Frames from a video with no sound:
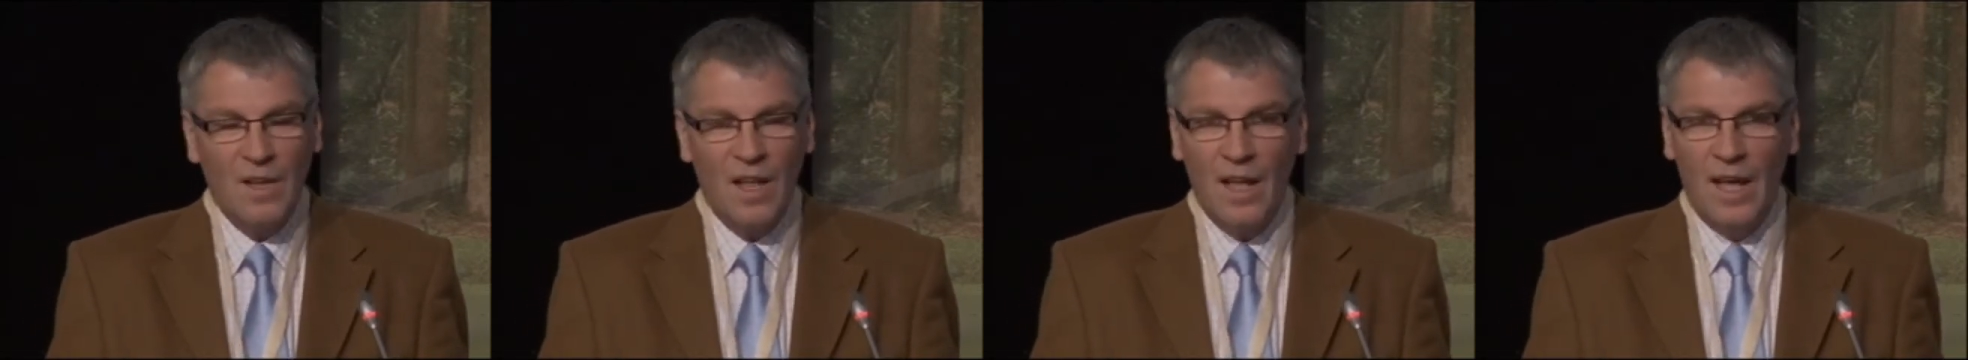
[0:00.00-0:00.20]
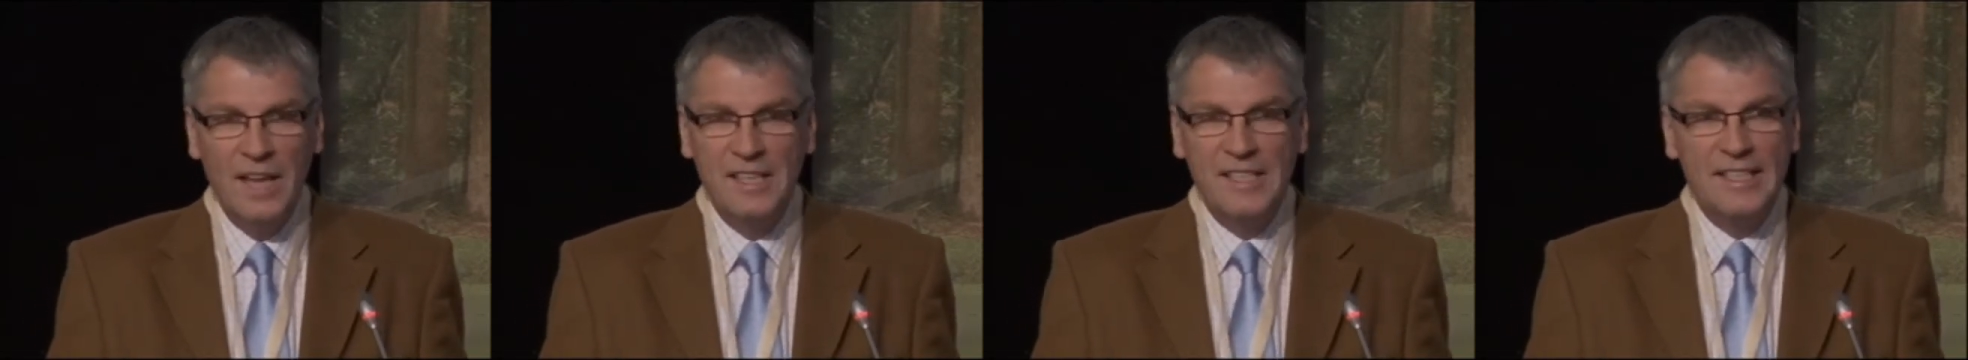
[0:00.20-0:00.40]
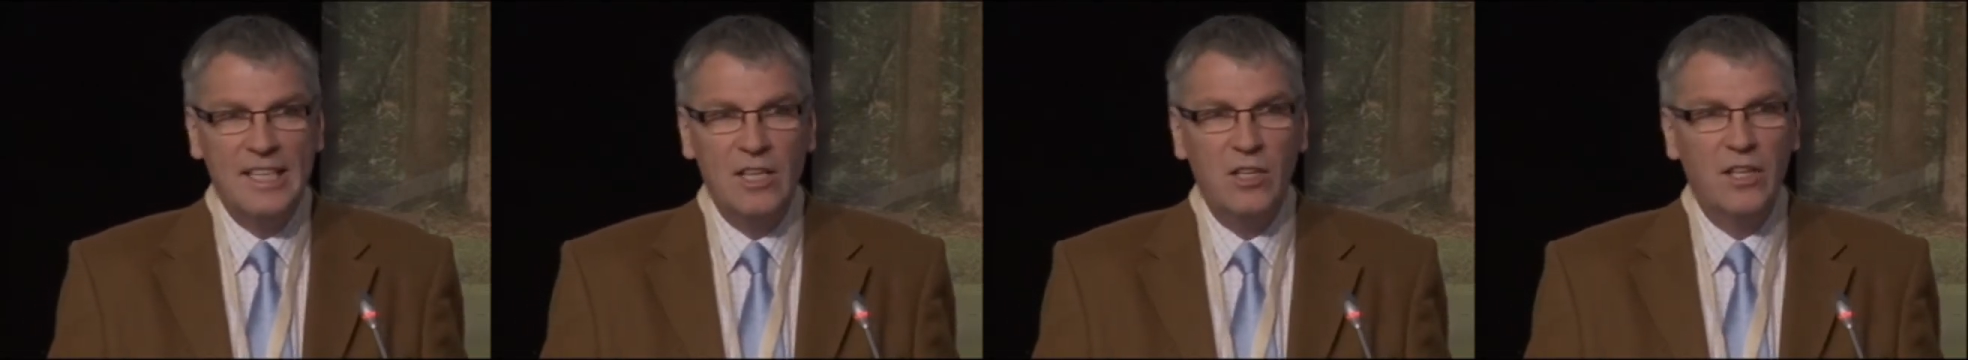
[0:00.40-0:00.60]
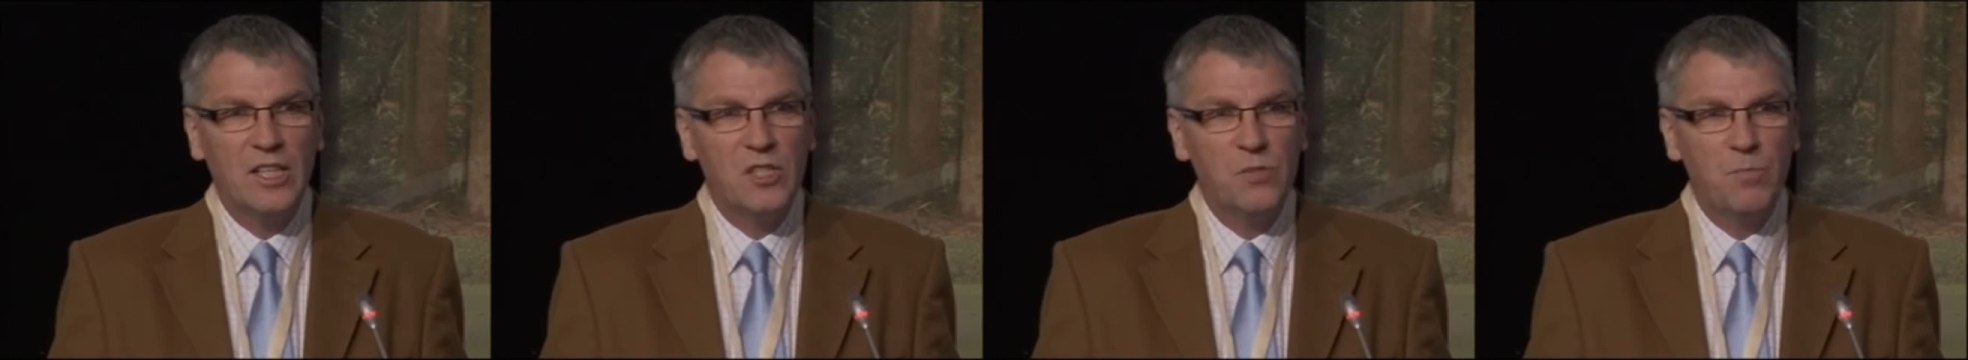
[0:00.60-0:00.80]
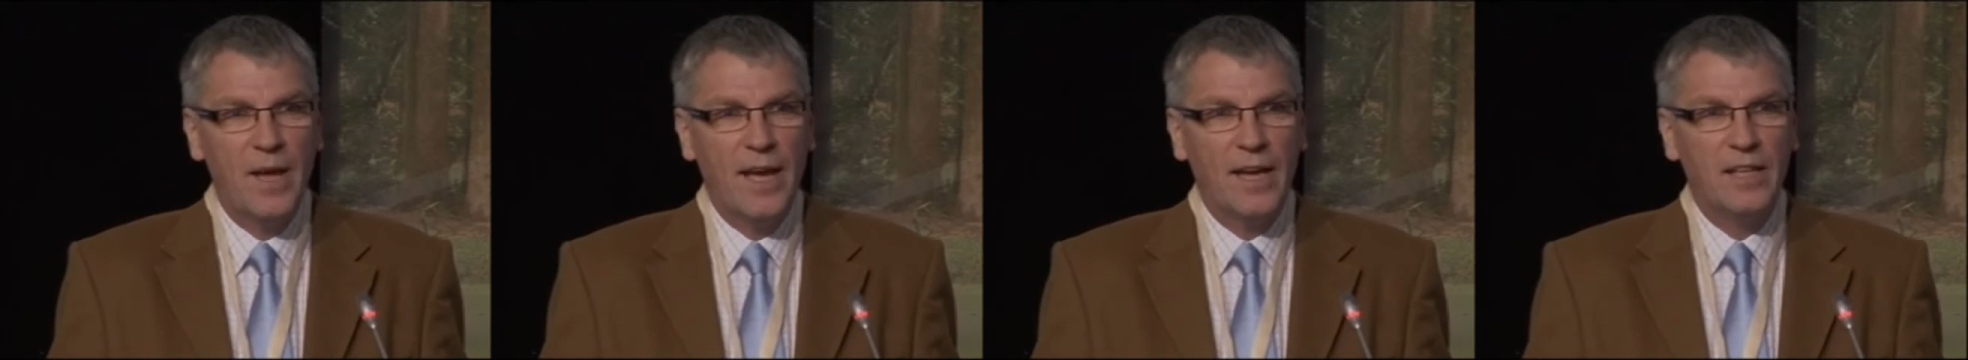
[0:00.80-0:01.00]
I still
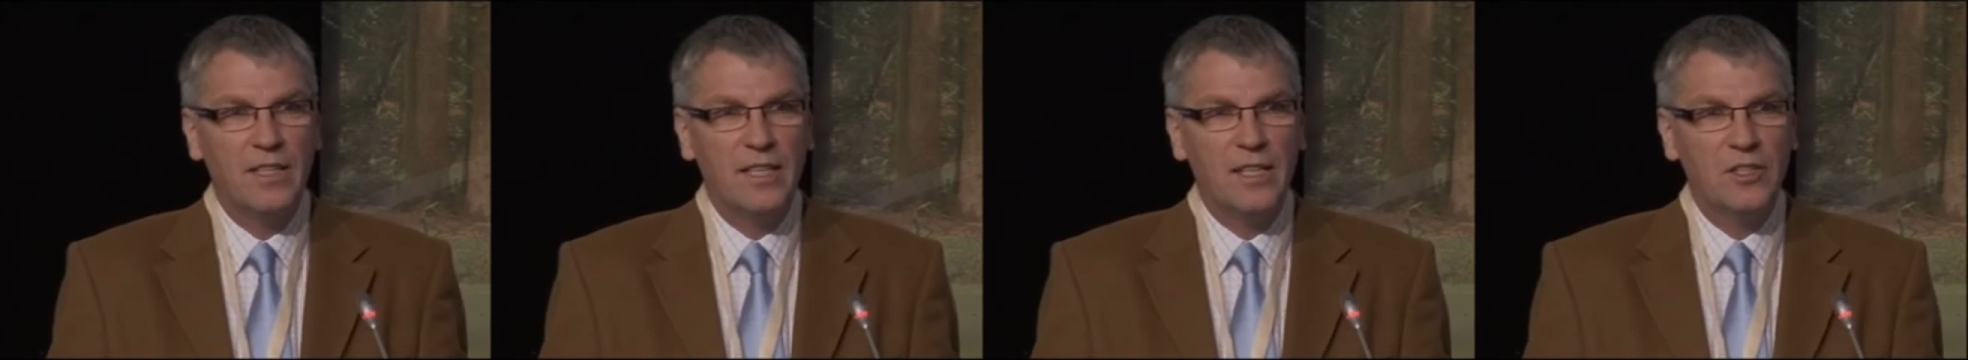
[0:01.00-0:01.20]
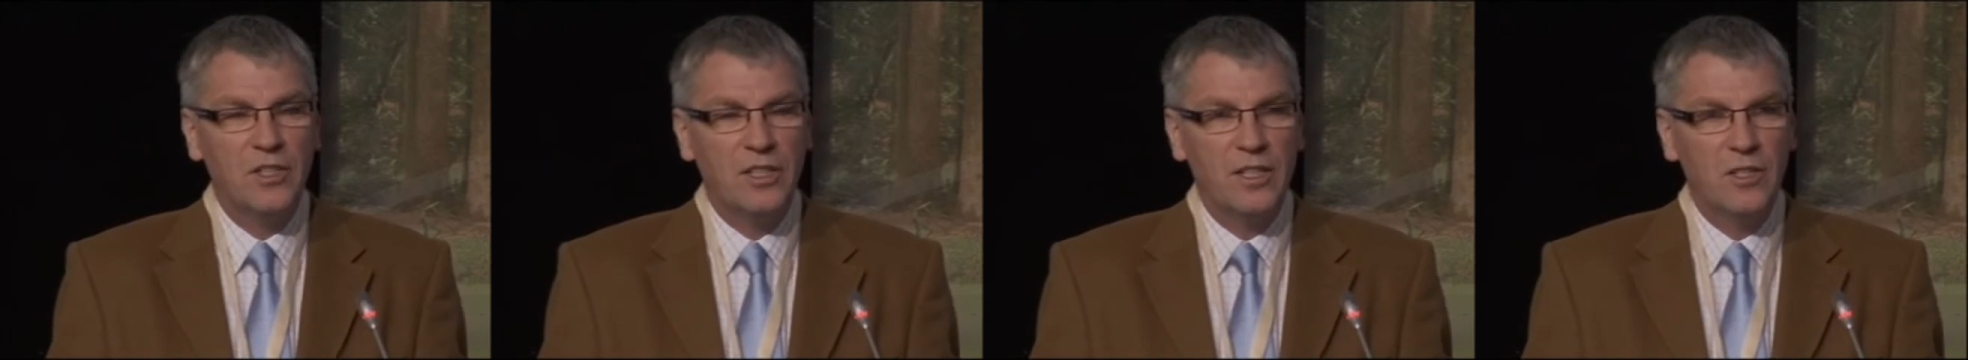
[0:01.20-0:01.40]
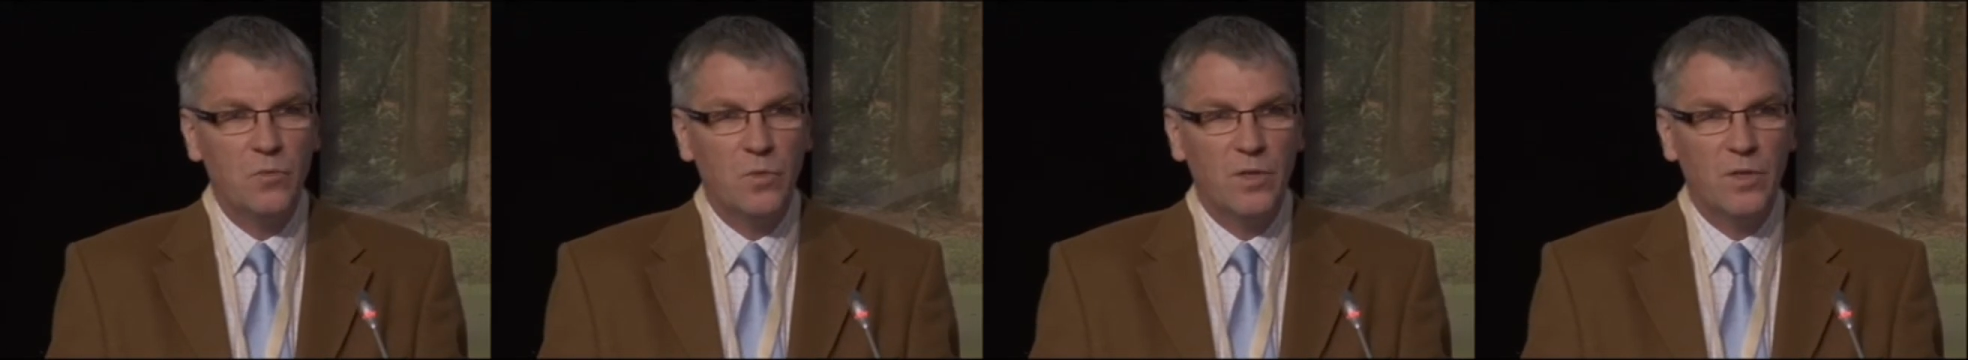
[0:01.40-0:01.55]
expect Aitken